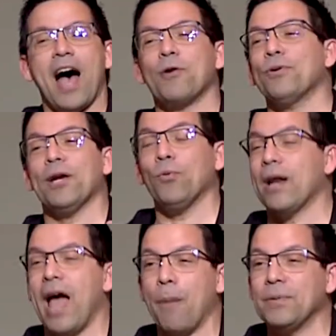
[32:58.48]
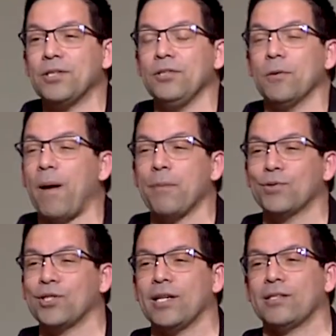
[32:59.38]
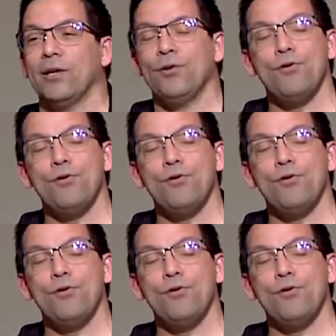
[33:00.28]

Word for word: I don't care what happens to you. The Bible says